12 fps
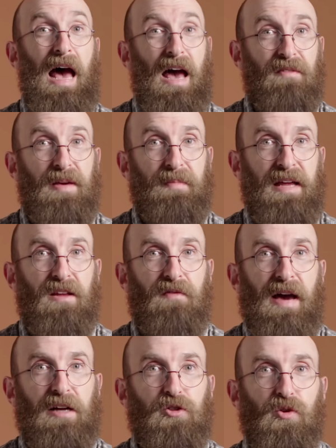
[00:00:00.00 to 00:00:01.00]
have a
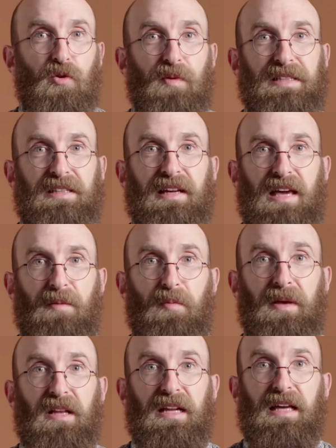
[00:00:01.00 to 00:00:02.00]
manufacturer reset
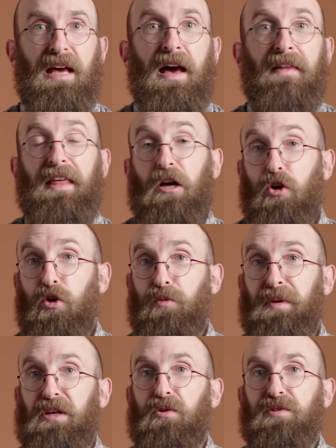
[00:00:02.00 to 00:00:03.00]
capability that
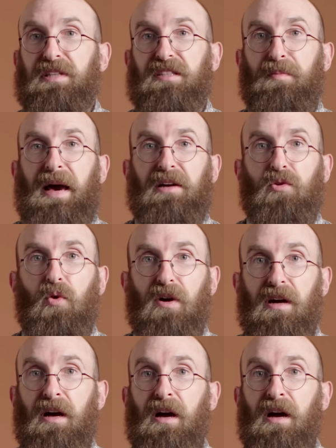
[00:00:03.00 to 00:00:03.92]
could be used as a backdoor,